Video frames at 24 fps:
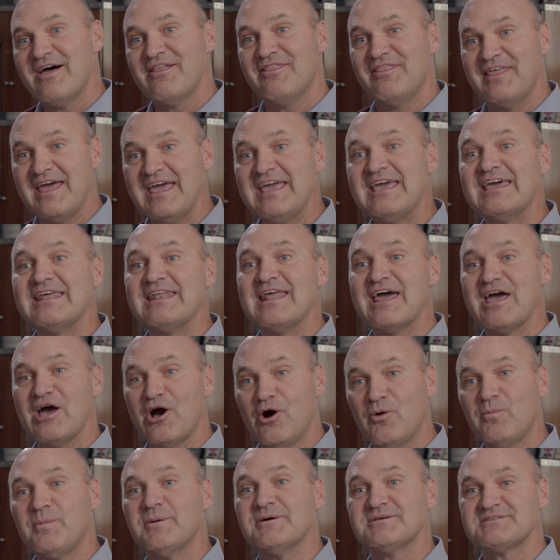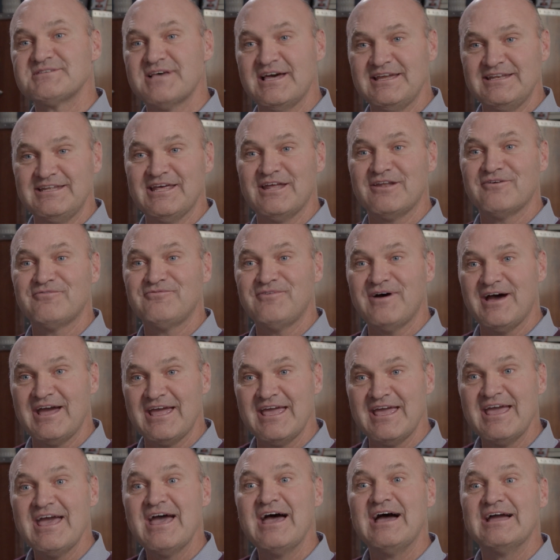they can help us identify
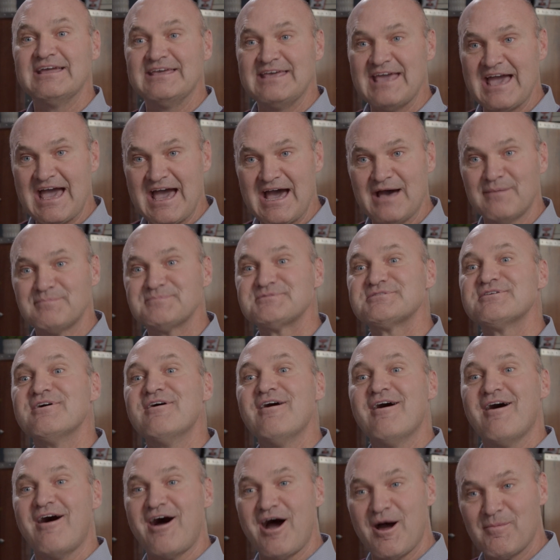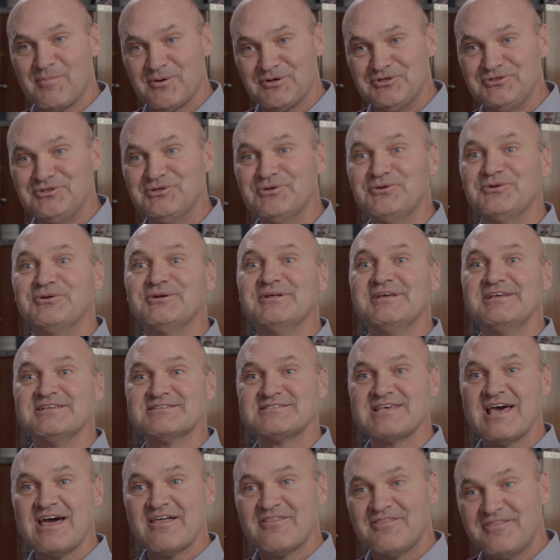gaps, opportunities,
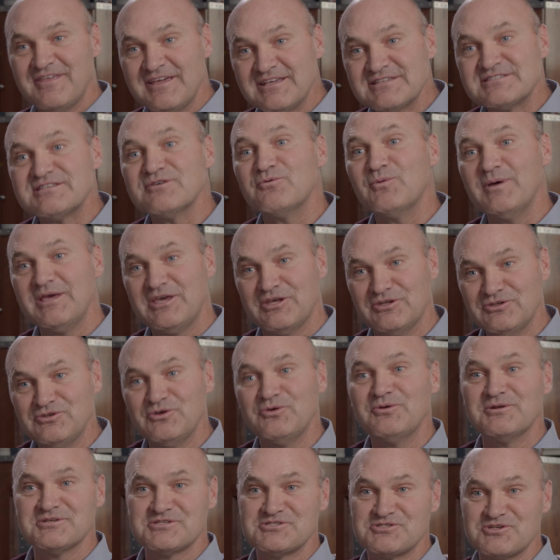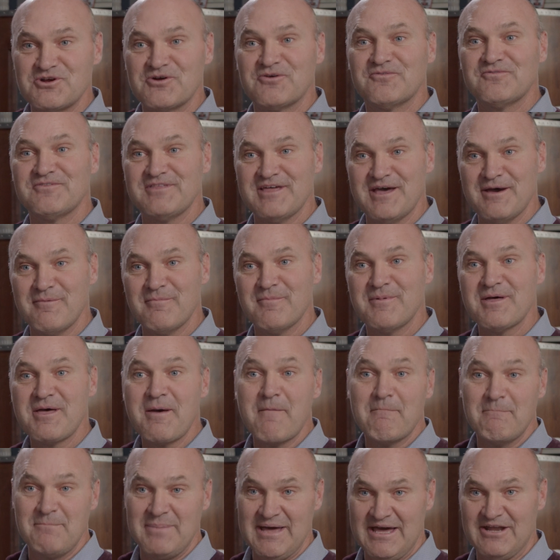things that we can do to serve them
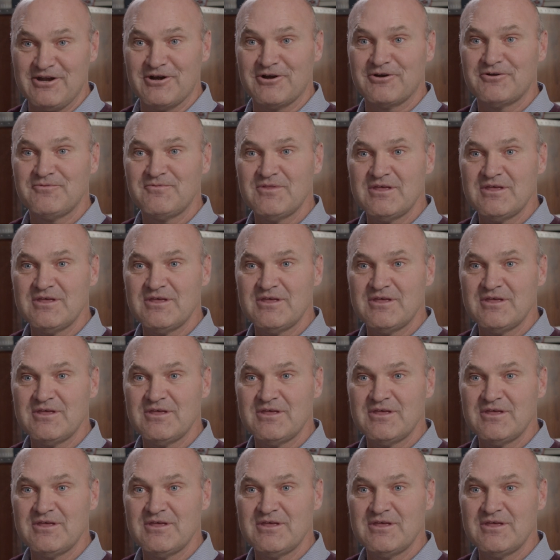better,